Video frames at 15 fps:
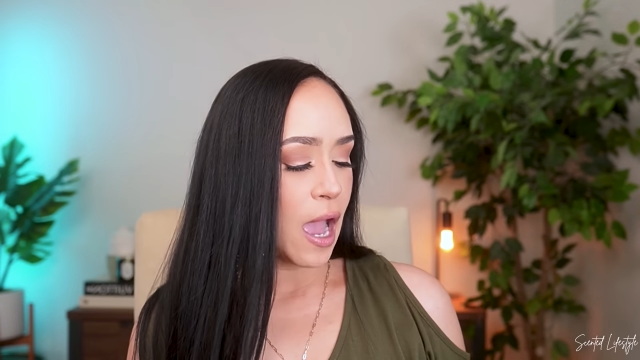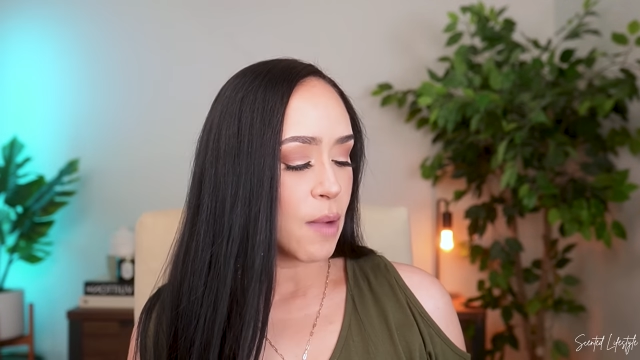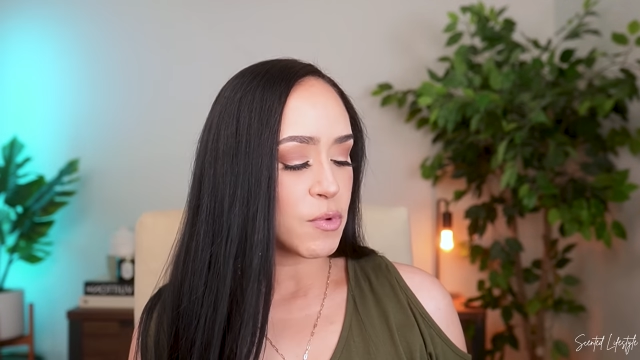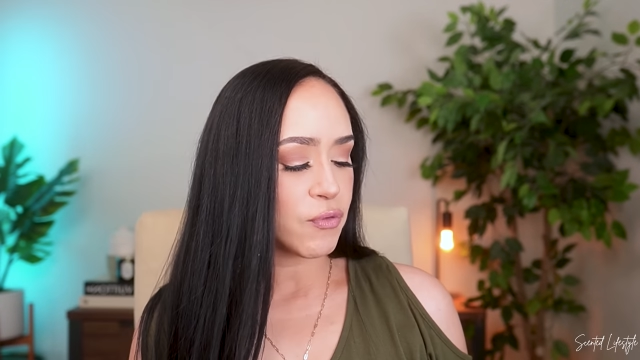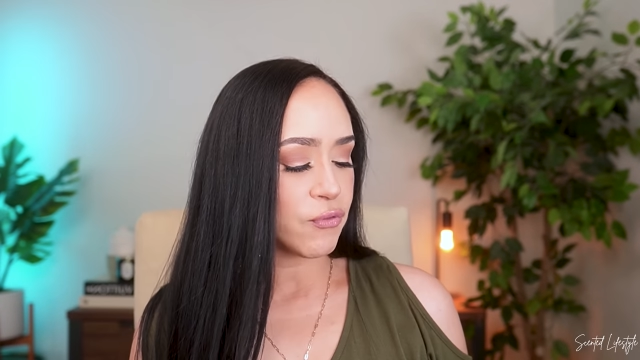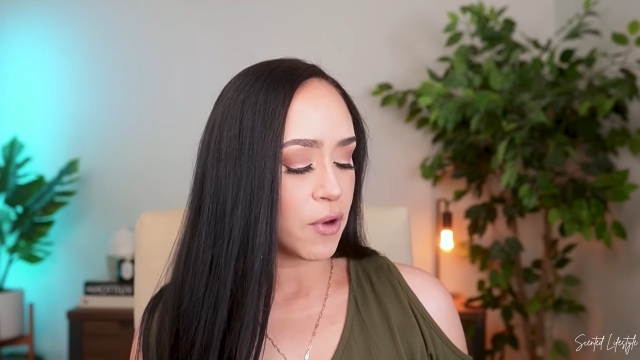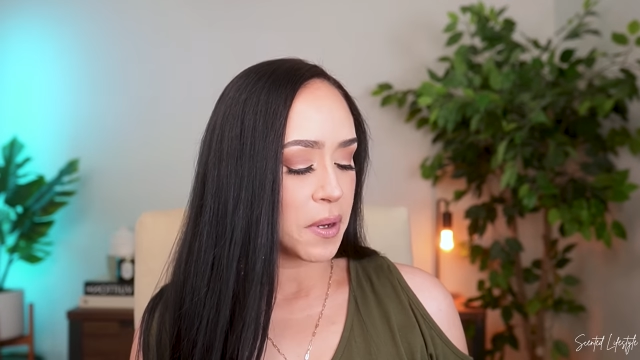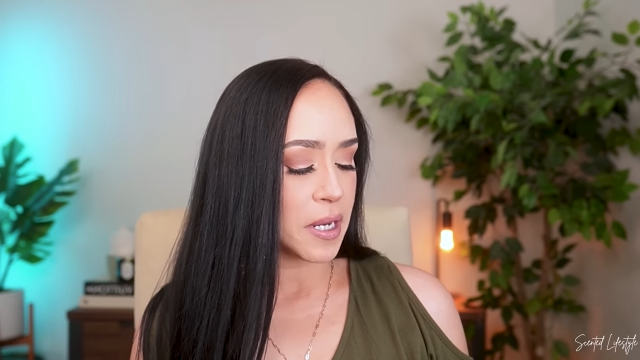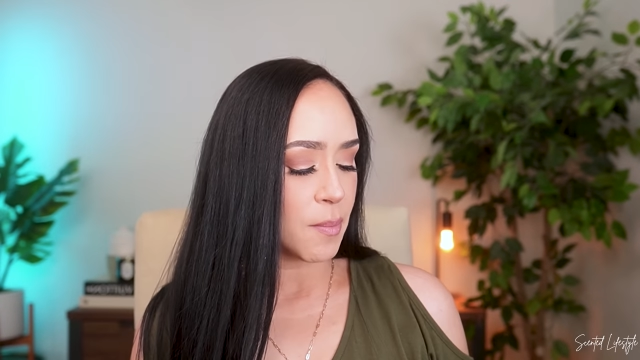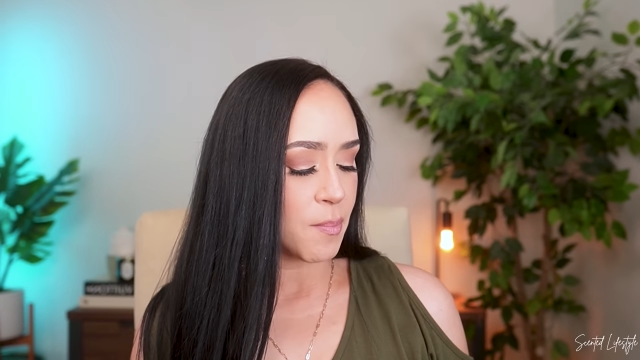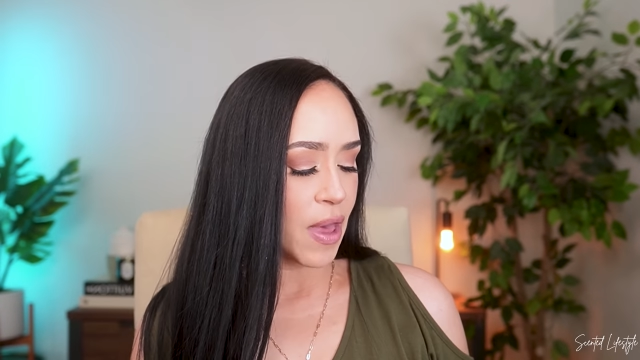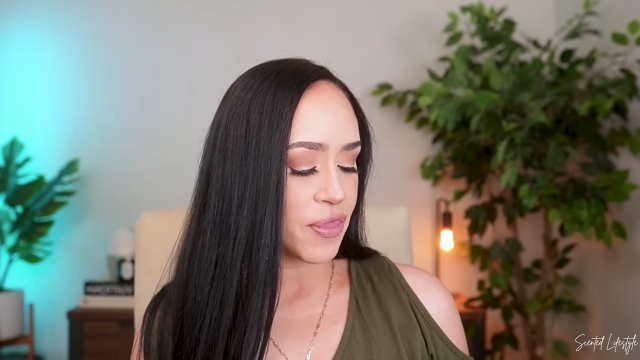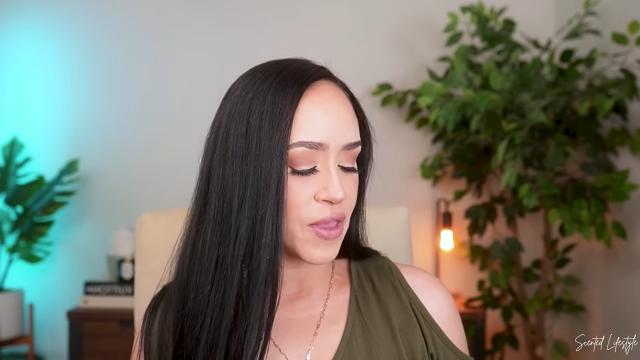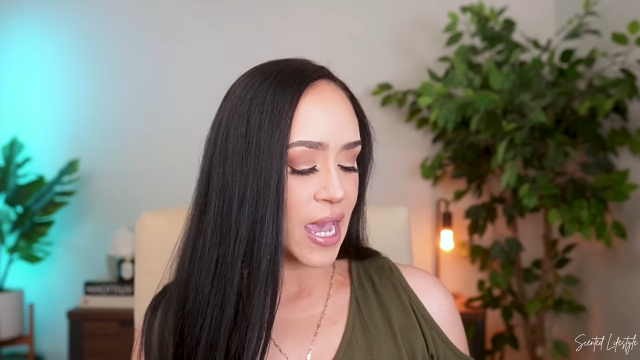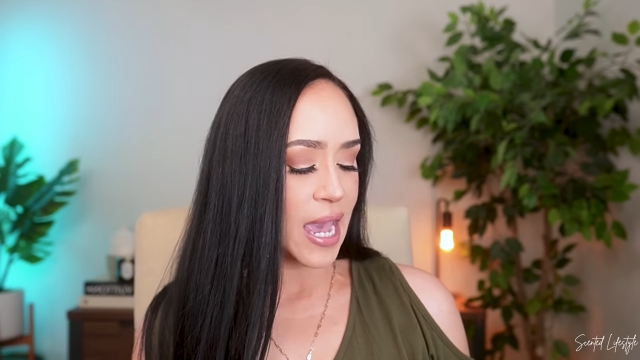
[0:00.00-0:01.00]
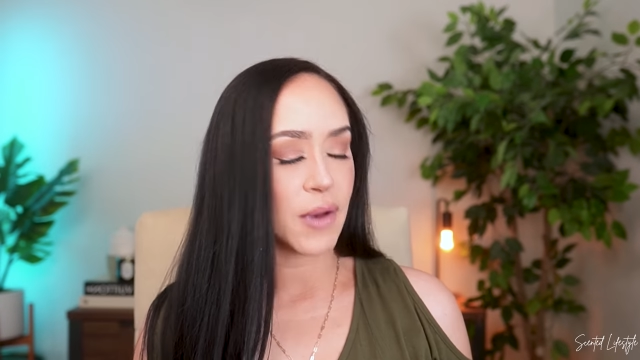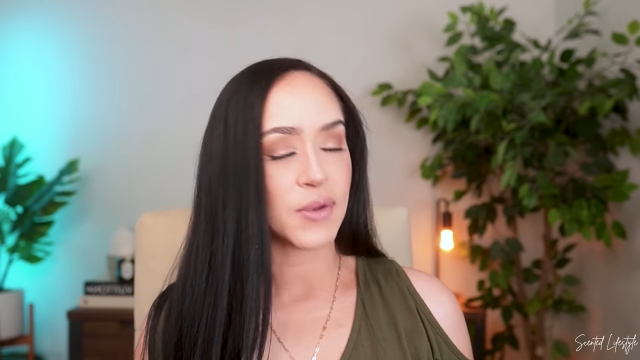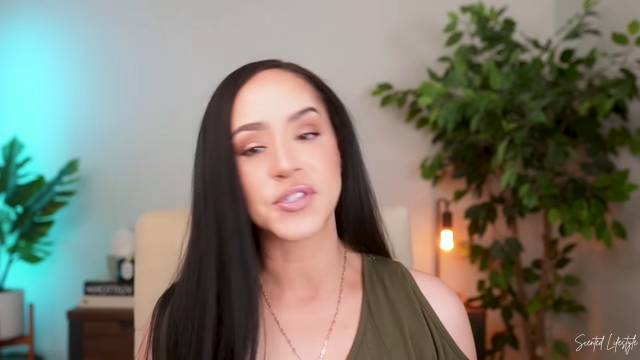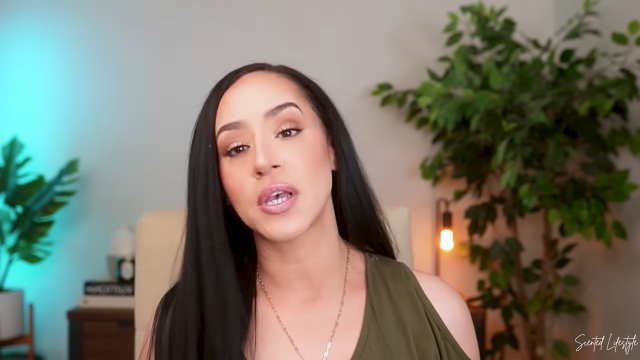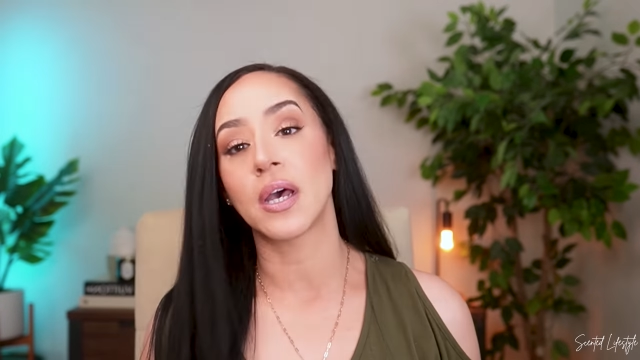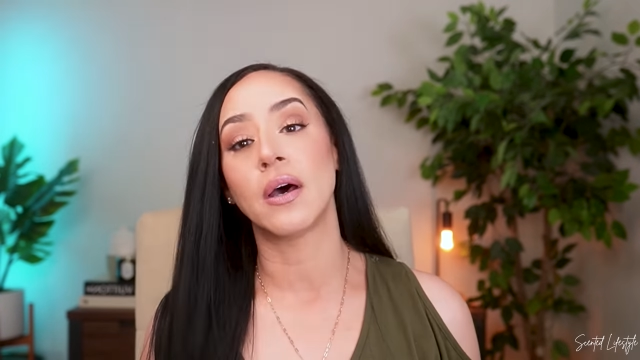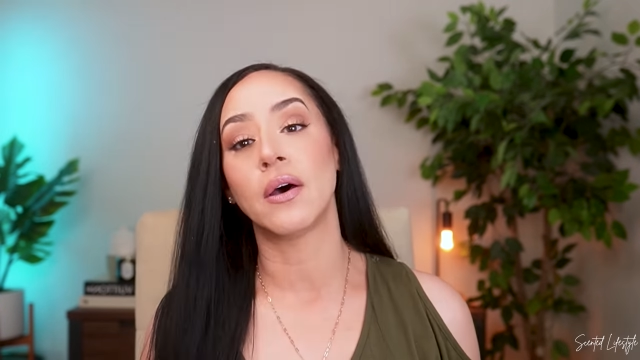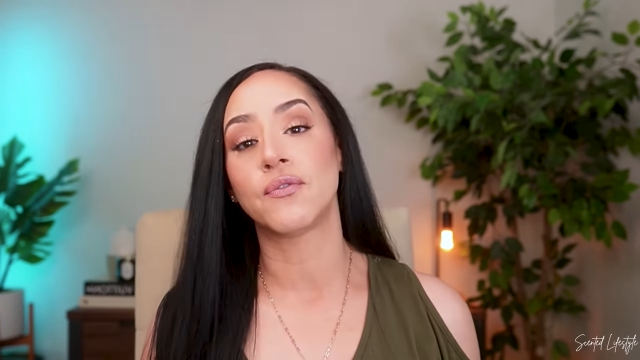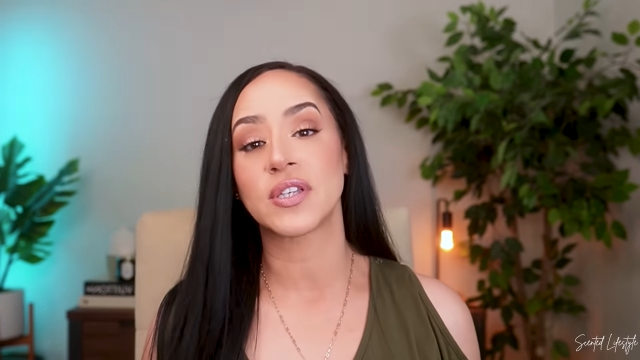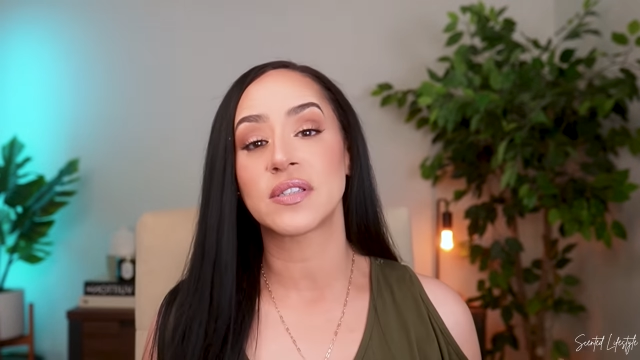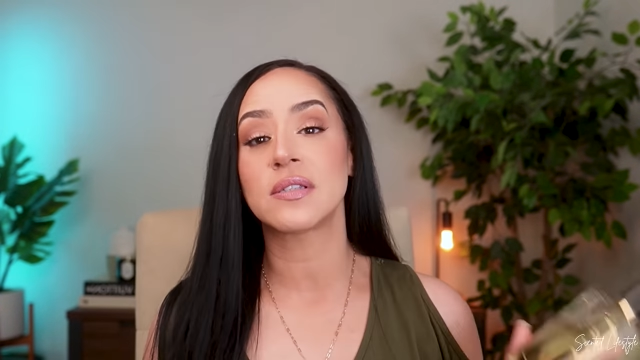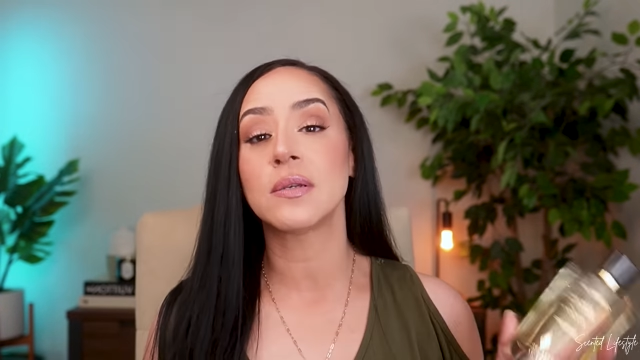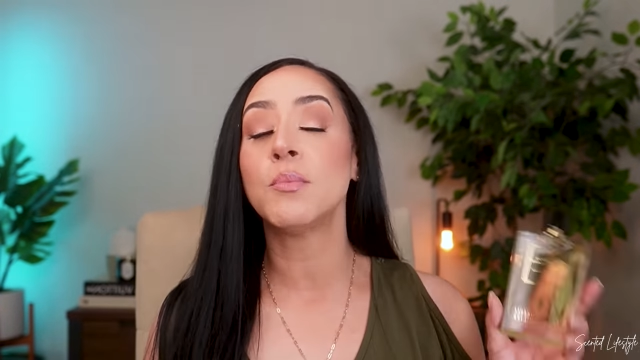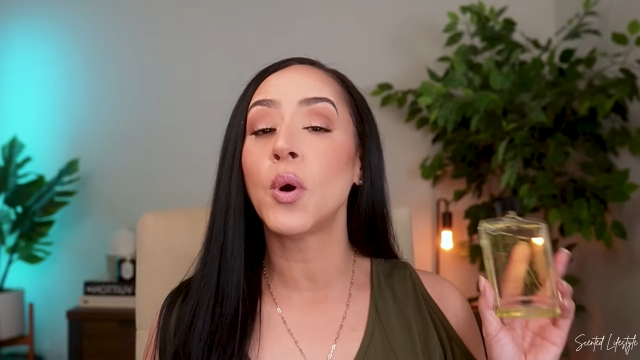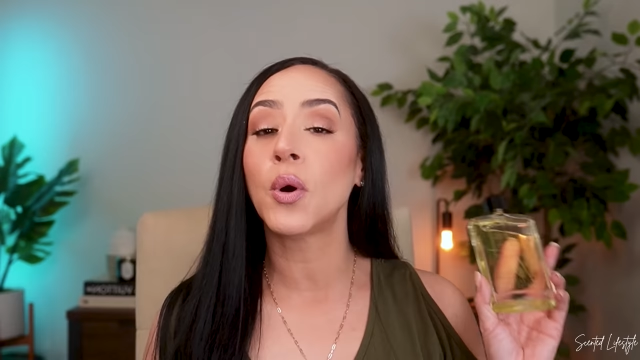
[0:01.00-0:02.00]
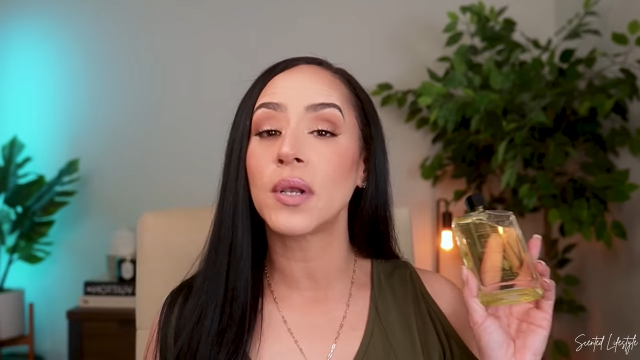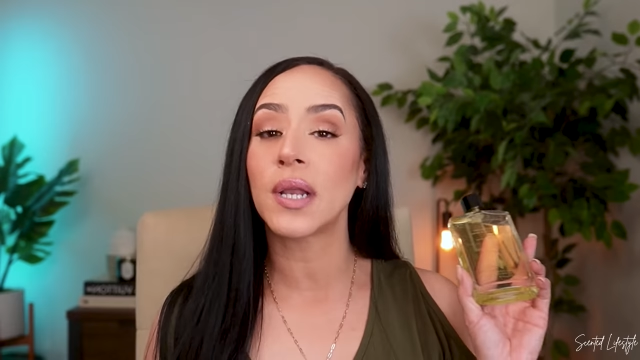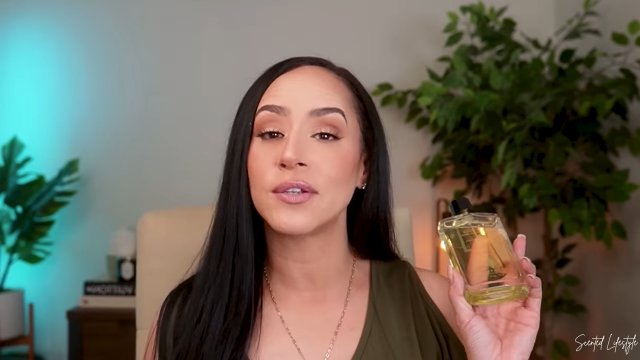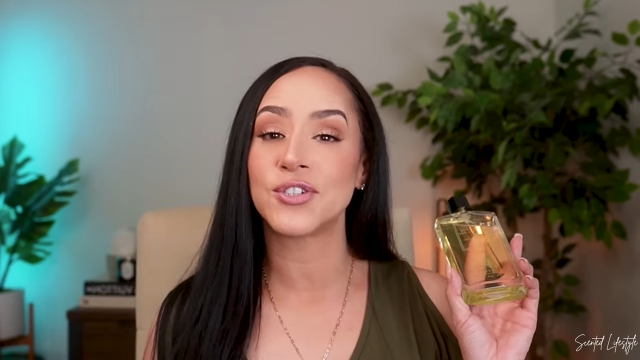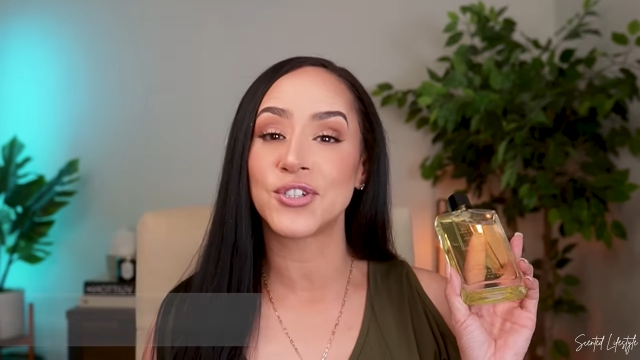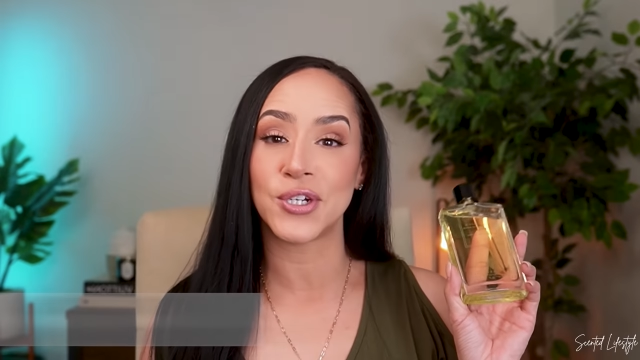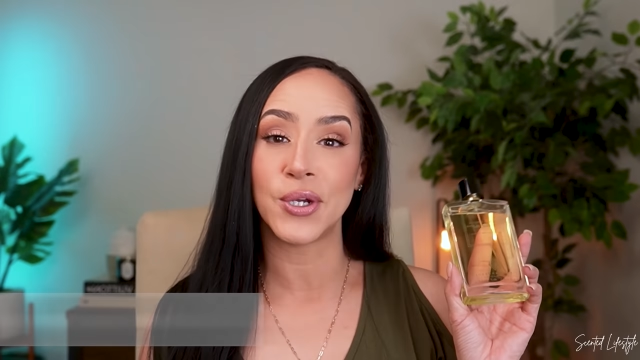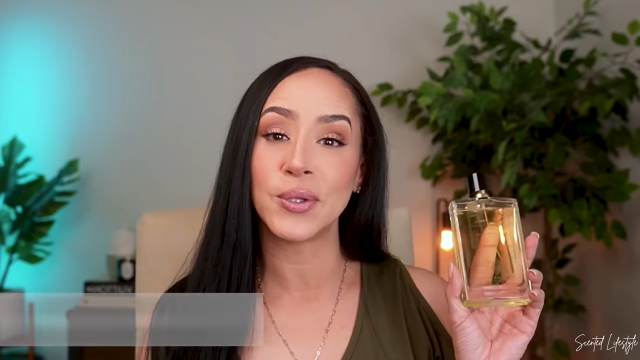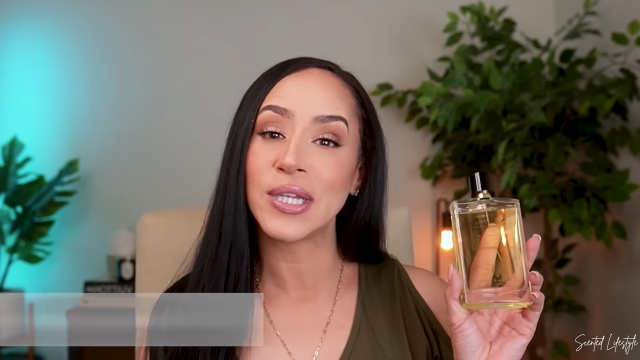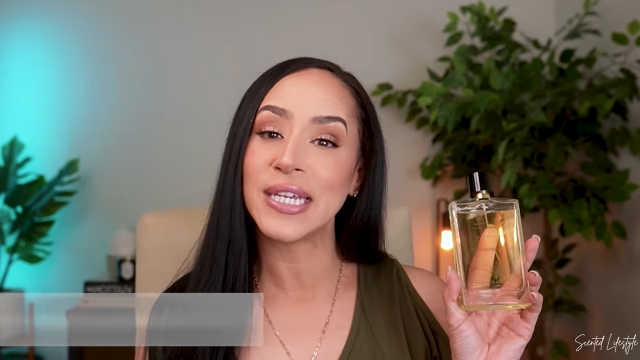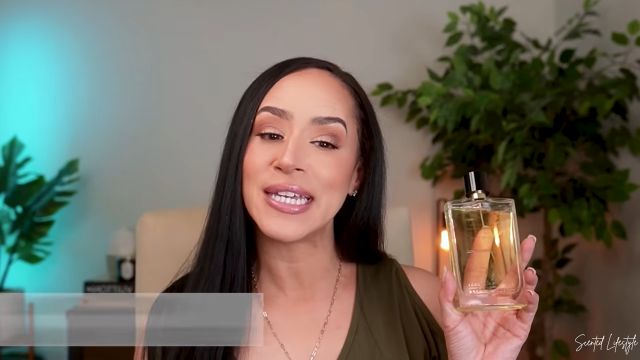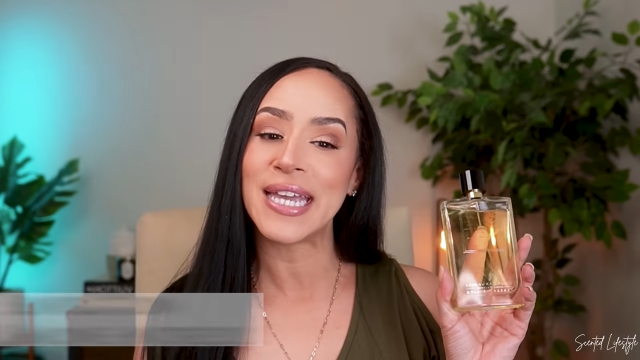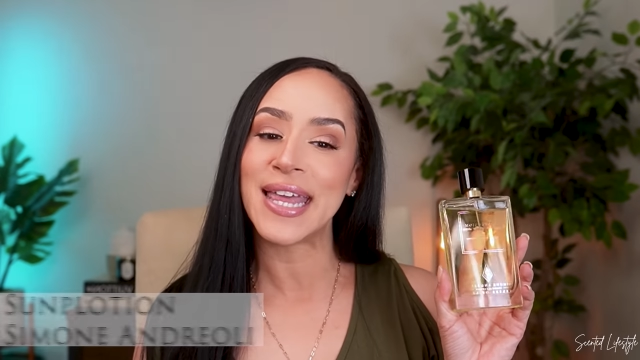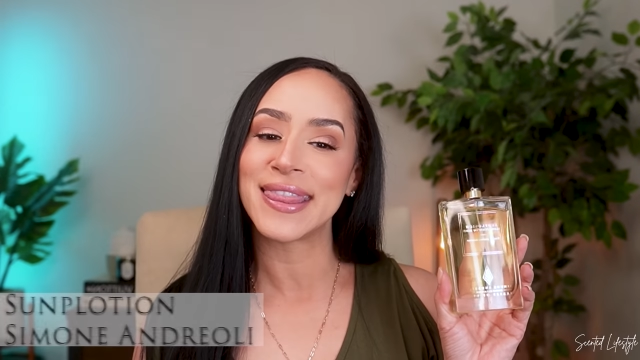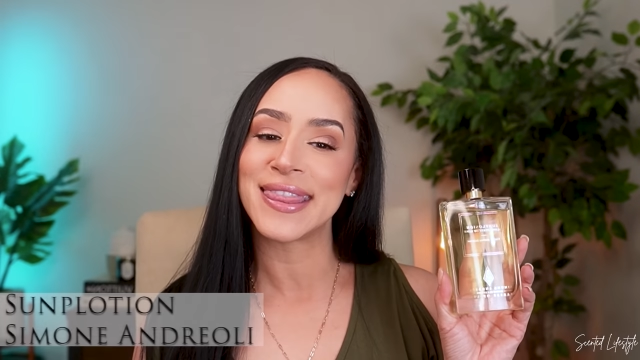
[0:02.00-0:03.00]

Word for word: I'm referring about the house of Simone Andreoli